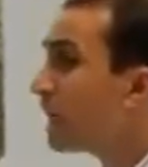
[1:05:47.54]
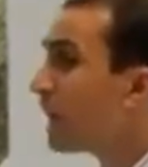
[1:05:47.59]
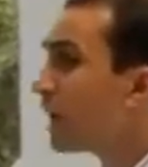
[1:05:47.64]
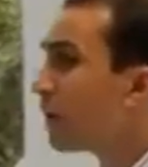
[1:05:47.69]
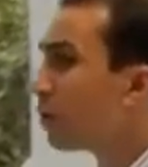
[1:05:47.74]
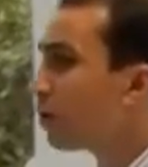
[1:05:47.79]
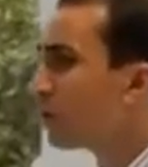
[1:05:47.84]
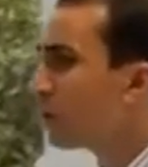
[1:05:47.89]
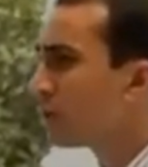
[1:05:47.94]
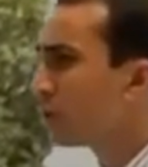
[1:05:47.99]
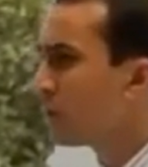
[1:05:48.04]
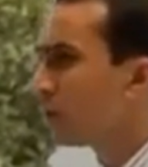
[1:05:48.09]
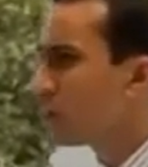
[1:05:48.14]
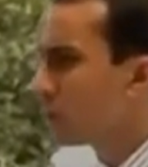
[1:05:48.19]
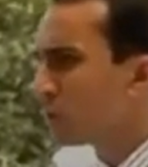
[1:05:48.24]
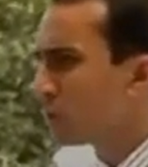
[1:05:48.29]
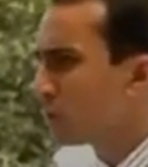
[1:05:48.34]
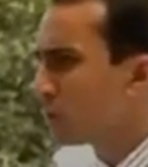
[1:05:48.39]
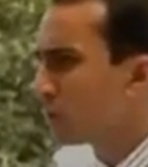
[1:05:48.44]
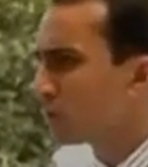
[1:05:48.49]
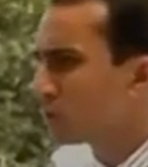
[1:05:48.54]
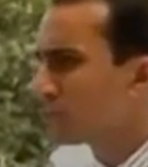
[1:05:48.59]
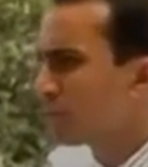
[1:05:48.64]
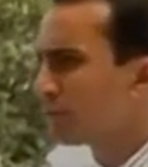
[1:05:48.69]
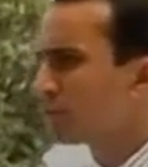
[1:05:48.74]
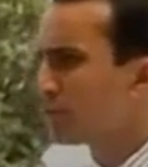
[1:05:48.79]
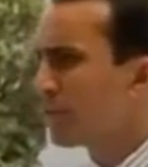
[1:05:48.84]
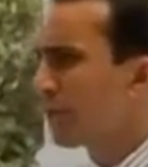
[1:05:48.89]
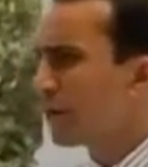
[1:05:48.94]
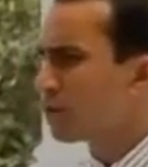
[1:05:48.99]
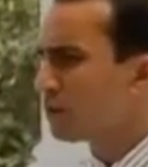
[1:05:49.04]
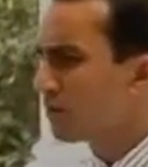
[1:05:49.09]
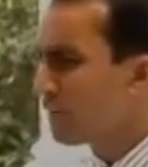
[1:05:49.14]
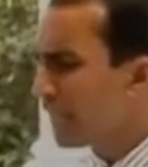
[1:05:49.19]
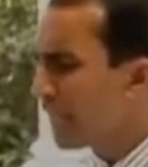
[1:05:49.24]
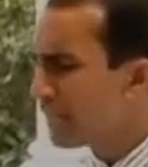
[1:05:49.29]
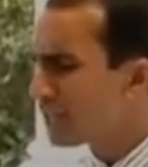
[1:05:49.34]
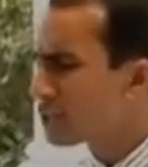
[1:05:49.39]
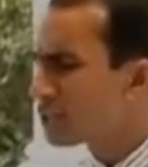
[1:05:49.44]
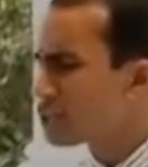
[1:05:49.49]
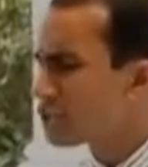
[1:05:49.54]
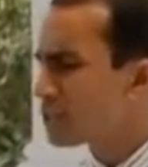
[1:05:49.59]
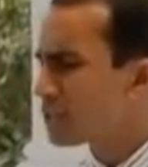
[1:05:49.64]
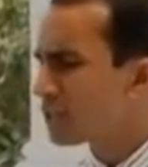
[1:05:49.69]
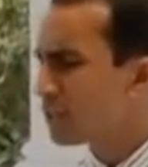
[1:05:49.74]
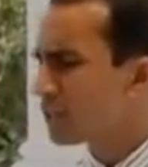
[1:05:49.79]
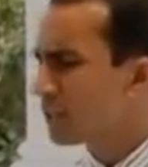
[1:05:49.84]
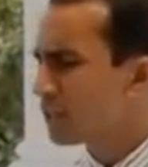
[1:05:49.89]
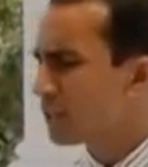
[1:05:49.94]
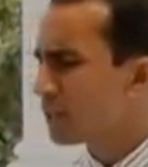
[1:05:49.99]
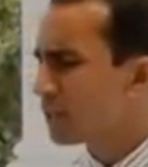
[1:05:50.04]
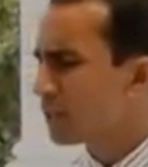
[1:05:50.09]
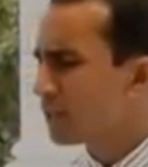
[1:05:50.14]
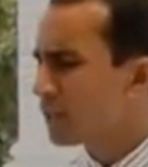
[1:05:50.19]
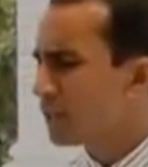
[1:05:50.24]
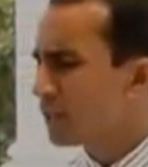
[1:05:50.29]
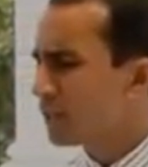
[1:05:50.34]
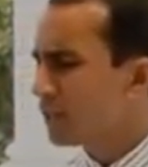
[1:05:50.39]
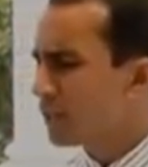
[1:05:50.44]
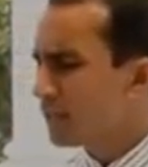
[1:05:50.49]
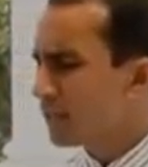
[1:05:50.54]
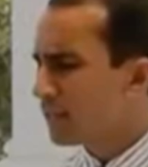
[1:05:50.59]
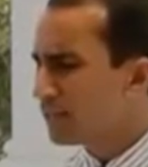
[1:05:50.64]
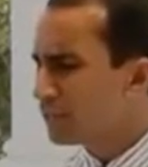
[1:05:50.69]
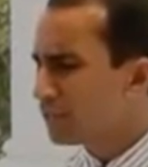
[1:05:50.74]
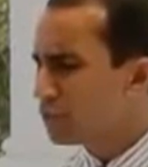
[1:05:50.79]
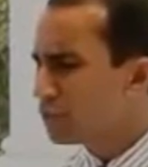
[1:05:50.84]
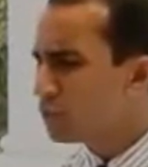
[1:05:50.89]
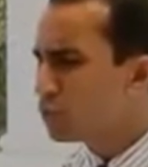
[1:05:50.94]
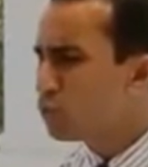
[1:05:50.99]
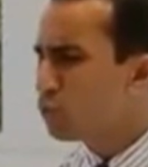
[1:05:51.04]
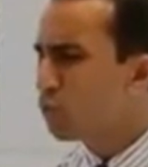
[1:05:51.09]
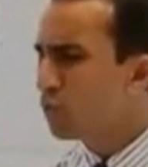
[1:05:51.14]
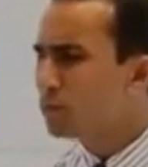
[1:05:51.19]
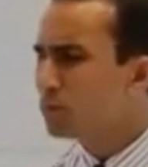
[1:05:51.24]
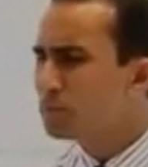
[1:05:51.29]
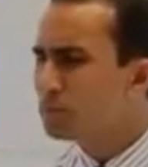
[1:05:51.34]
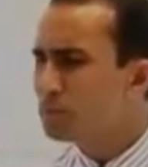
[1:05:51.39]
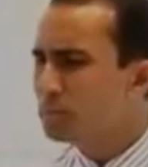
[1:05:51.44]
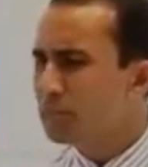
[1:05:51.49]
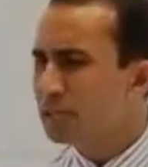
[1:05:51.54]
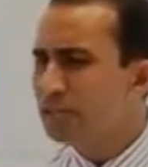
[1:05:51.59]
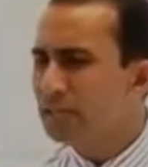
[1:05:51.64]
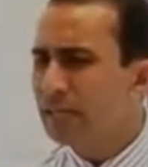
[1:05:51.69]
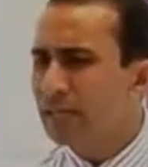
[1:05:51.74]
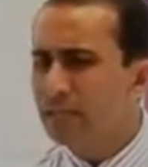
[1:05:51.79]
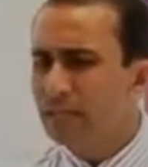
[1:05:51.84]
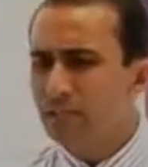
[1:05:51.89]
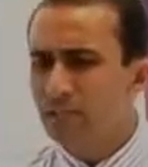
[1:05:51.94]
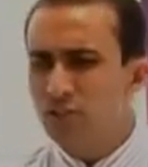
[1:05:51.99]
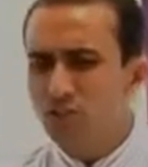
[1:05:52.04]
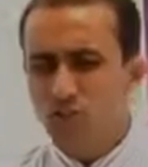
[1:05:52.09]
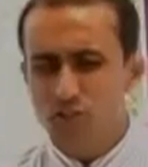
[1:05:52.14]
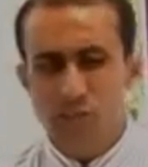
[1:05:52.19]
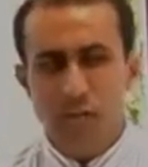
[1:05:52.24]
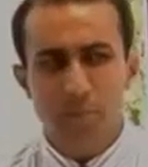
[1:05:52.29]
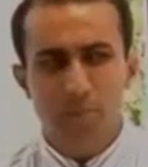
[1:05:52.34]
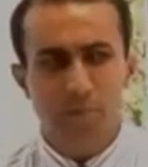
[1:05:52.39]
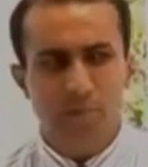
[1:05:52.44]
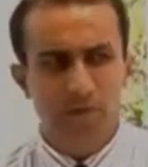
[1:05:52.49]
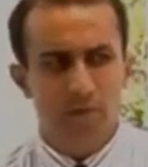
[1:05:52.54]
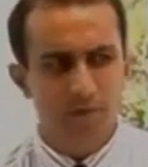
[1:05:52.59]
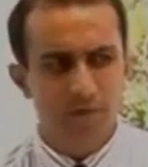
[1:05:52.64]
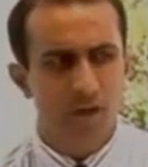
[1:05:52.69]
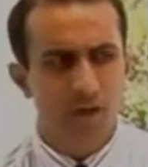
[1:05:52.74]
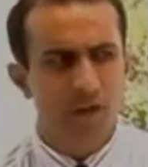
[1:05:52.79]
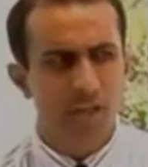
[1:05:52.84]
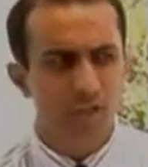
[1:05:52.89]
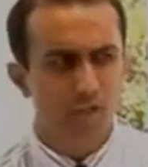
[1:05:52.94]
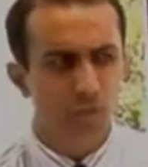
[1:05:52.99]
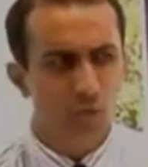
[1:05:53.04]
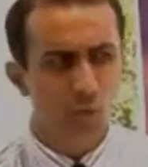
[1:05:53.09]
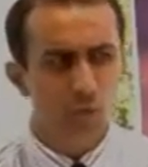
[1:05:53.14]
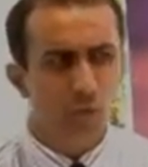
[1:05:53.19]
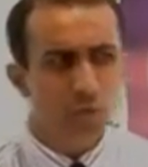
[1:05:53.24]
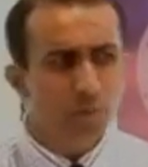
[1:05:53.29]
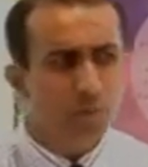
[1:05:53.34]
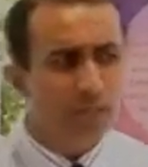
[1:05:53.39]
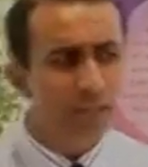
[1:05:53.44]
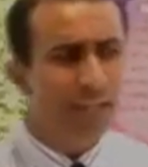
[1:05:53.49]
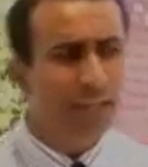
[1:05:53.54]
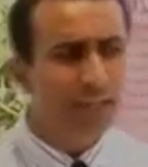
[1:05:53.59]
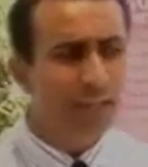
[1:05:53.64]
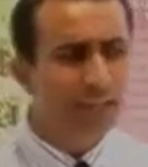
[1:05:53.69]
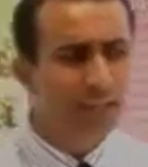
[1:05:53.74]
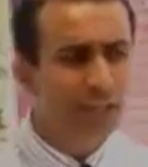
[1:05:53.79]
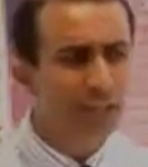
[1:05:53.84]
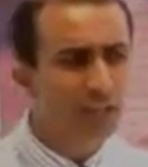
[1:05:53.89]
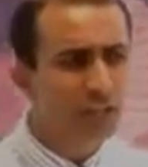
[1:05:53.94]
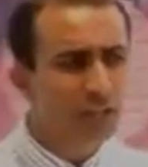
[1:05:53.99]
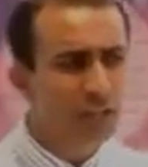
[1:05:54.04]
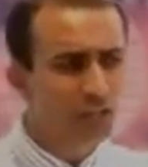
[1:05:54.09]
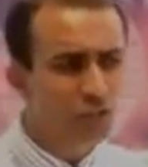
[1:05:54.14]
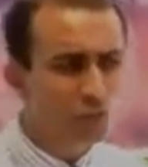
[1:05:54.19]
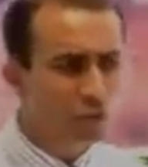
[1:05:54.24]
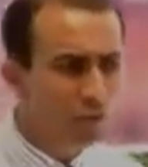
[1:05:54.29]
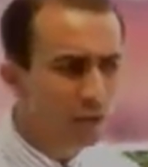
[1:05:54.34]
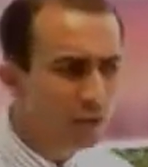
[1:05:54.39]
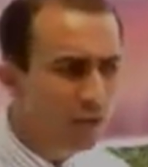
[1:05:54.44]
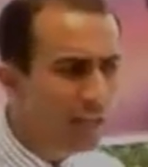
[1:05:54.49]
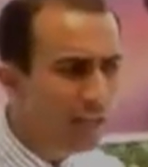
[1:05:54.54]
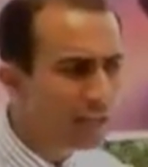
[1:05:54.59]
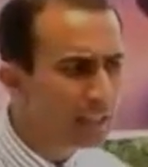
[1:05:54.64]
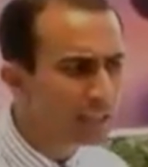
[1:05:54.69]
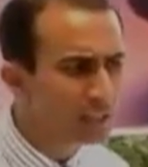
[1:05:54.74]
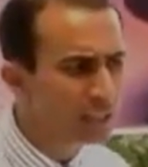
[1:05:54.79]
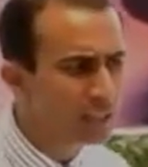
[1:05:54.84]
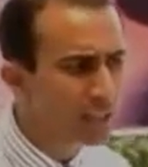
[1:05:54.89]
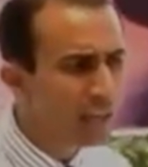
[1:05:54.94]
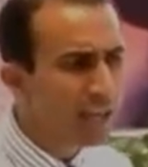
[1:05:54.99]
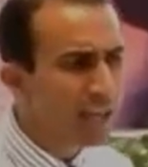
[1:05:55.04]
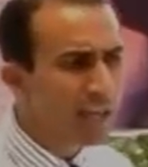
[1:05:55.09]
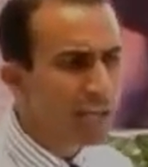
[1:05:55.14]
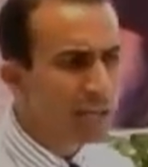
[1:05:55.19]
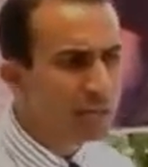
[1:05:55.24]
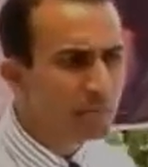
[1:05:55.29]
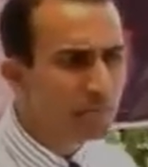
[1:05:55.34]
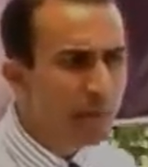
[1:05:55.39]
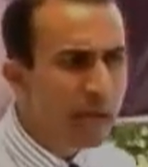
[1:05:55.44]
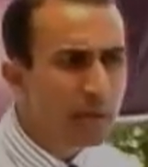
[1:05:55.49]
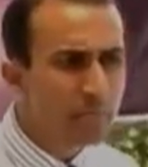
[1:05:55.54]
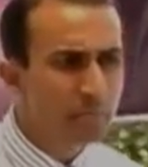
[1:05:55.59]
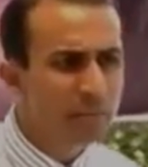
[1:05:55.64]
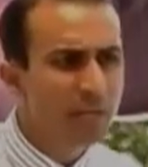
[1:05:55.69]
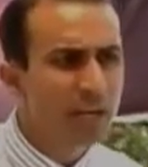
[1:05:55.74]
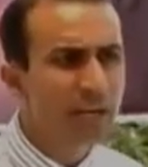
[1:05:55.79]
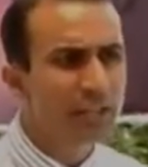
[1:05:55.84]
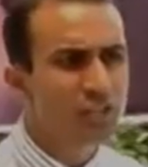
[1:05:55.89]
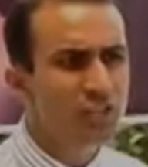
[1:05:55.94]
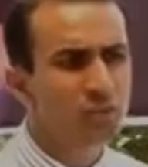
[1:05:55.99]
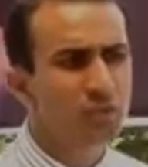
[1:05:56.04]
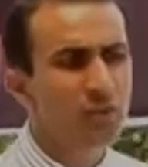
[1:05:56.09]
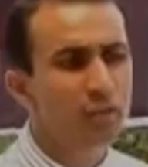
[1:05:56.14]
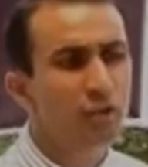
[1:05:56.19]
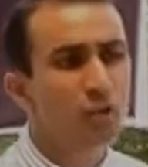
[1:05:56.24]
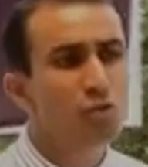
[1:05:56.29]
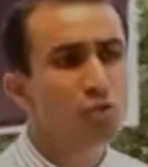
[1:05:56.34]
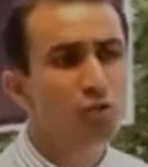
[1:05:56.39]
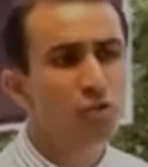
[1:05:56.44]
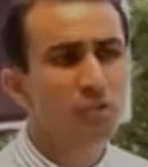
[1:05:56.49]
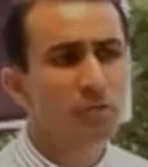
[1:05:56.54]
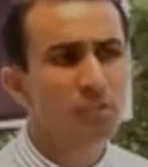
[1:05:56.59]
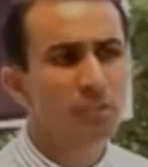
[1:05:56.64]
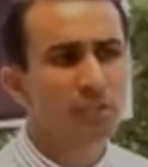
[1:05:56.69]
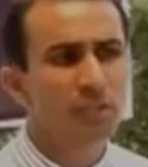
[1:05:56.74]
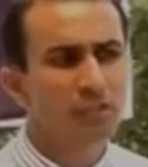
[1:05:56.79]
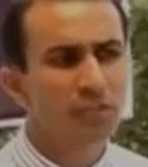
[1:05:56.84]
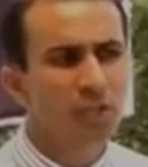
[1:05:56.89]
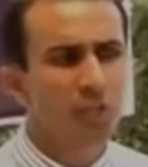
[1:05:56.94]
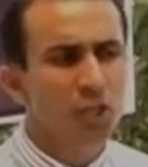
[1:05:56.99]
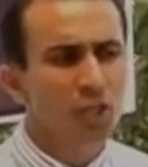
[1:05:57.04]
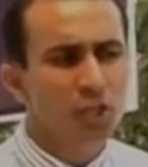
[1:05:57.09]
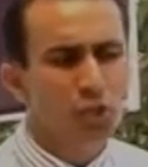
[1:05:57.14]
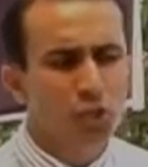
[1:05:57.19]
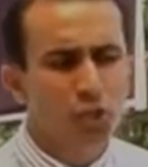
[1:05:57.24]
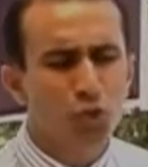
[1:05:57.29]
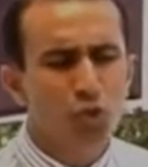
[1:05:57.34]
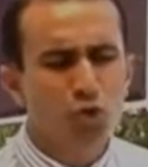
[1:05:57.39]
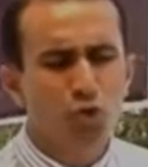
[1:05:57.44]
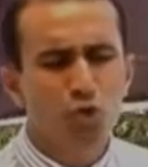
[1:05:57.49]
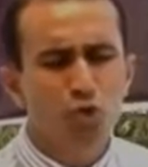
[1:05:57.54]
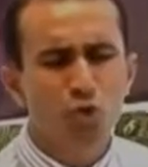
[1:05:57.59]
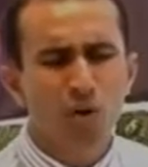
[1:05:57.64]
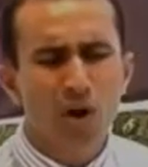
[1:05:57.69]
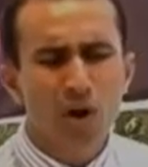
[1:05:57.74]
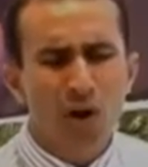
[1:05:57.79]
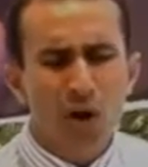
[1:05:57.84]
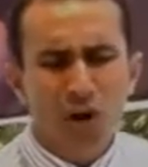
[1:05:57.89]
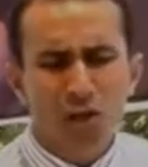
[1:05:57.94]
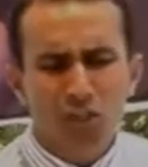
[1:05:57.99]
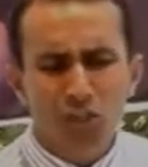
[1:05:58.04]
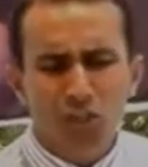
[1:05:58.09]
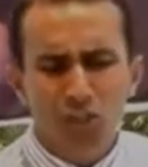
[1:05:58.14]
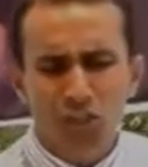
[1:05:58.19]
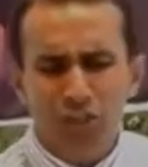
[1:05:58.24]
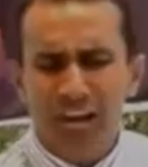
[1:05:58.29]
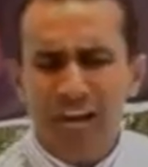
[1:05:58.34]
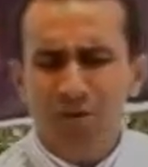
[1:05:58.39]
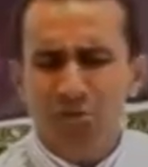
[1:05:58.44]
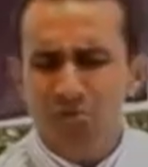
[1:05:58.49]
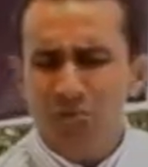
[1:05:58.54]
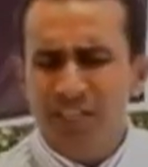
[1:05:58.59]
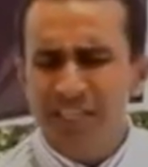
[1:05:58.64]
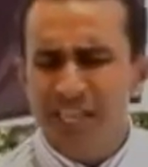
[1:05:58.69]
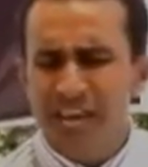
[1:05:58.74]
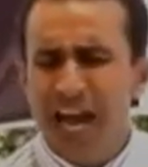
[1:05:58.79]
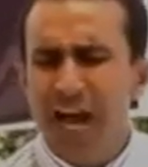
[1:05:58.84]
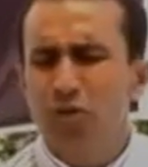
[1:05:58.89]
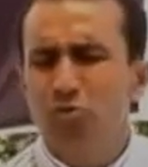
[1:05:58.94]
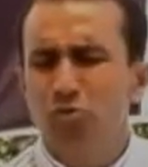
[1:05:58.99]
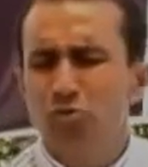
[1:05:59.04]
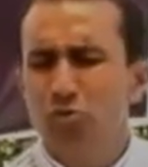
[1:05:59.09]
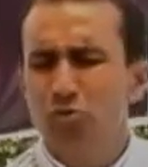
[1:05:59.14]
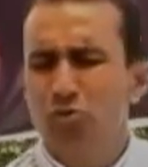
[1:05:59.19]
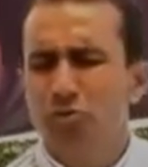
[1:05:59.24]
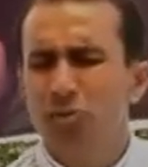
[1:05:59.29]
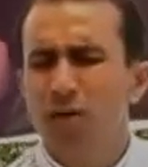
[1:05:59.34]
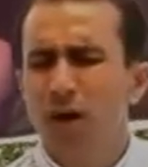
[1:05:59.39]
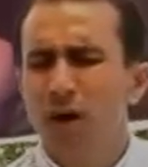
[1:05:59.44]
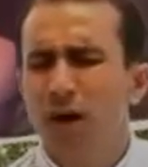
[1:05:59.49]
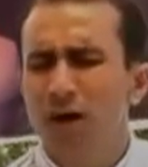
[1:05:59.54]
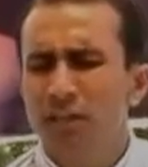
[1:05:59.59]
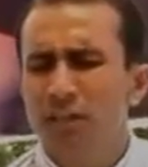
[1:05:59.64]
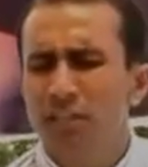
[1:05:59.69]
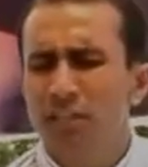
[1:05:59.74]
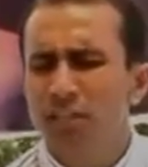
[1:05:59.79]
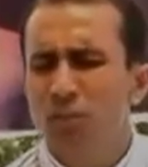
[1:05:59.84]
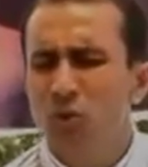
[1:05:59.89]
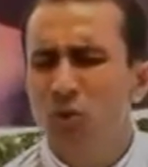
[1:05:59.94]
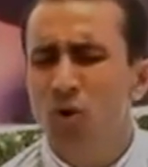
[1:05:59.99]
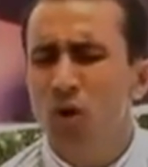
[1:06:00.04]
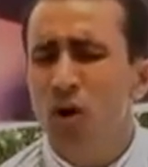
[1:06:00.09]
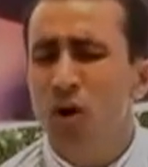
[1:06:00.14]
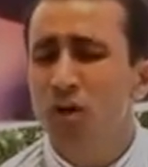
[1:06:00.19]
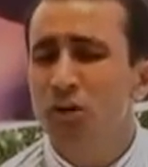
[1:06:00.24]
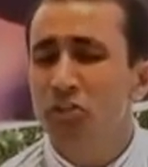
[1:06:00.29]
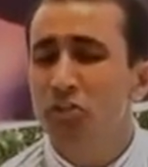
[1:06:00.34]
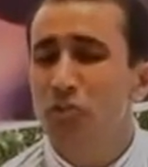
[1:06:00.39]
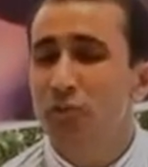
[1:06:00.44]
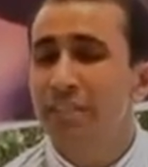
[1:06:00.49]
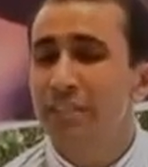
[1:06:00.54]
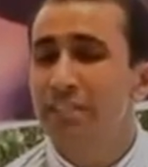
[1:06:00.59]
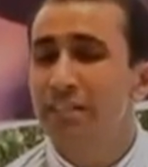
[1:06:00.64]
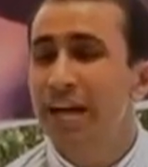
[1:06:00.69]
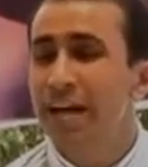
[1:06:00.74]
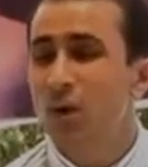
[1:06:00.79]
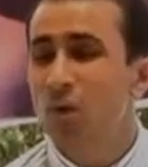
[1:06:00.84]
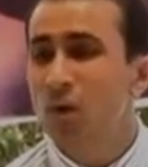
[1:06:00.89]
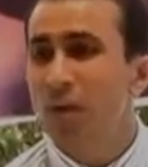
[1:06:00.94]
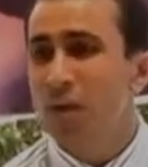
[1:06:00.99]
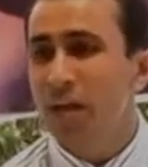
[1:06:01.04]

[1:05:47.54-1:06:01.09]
now. Next, if you want to be that disciple of God, if you want to be that leader that's ordained and baptized by the Holy Spirit, you are shouting out to God in your heart right now,